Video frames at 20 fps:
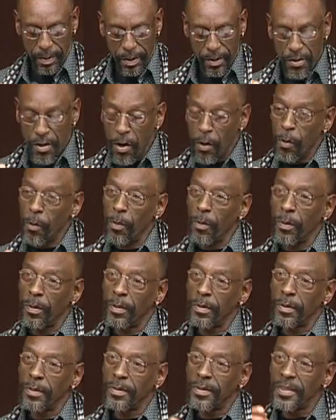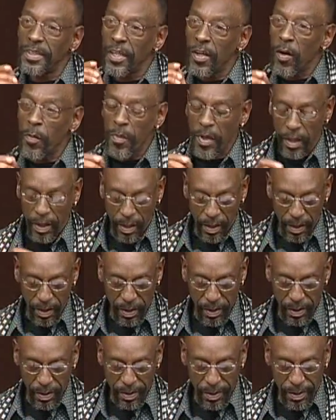No, tell me,
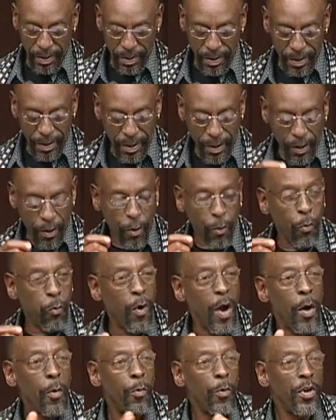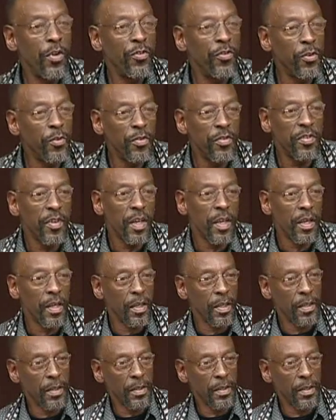what would you say?